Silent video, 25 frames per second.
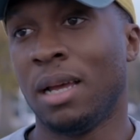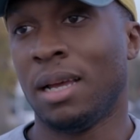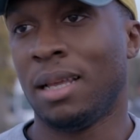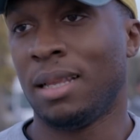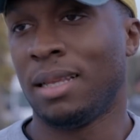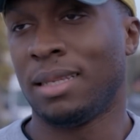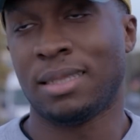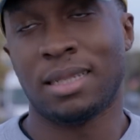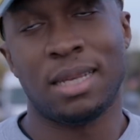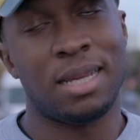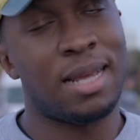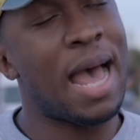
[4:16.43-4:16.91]

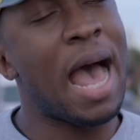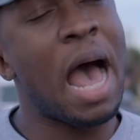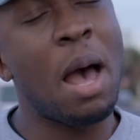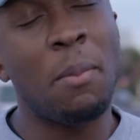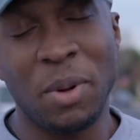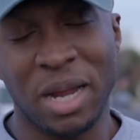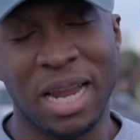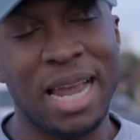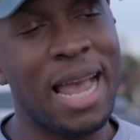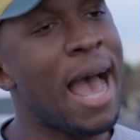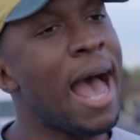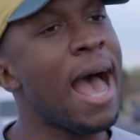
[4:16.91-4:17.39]
Listen,
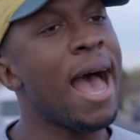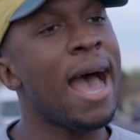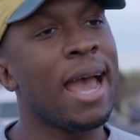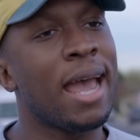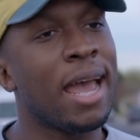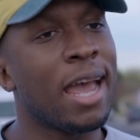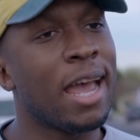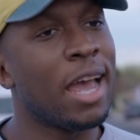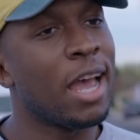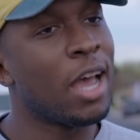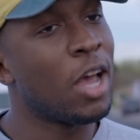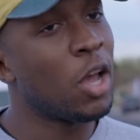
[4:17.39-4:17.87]
I'm a
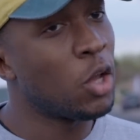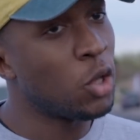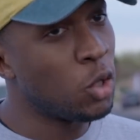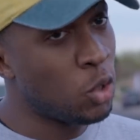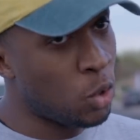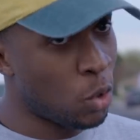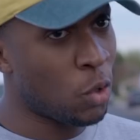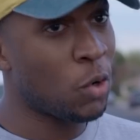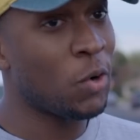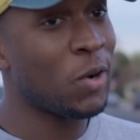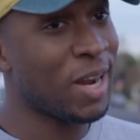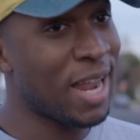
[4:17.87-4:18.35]
guy,
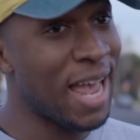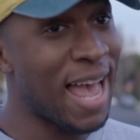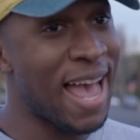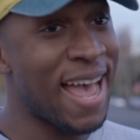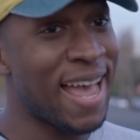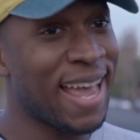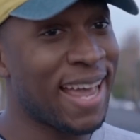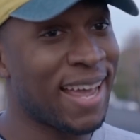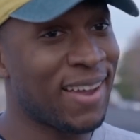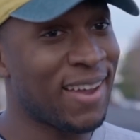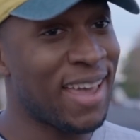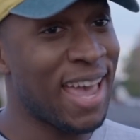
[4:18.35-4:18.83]
you're a
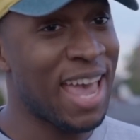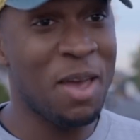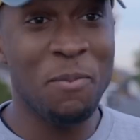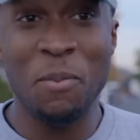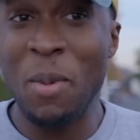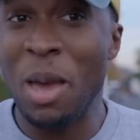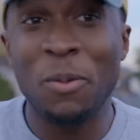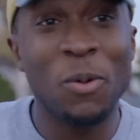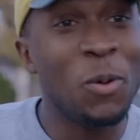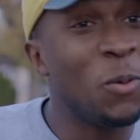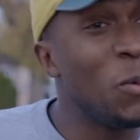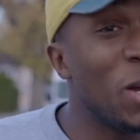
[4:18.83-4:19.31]
guy, okay?
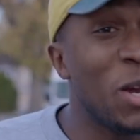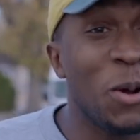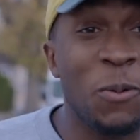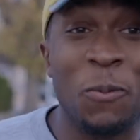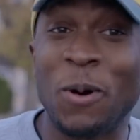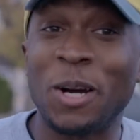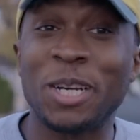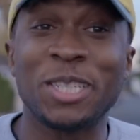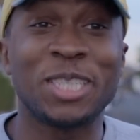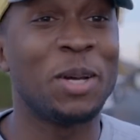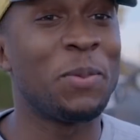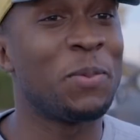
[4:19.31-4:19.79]
Maybe we can
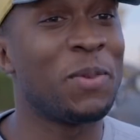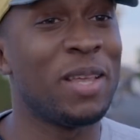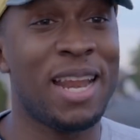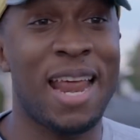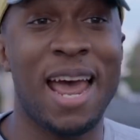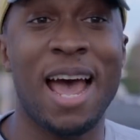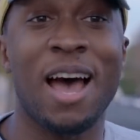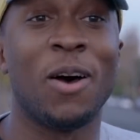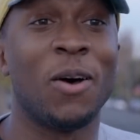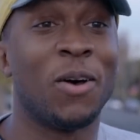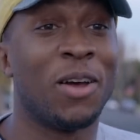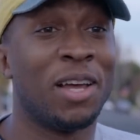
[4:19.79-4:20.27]
work something
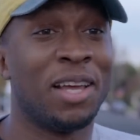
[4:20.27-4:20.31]
out.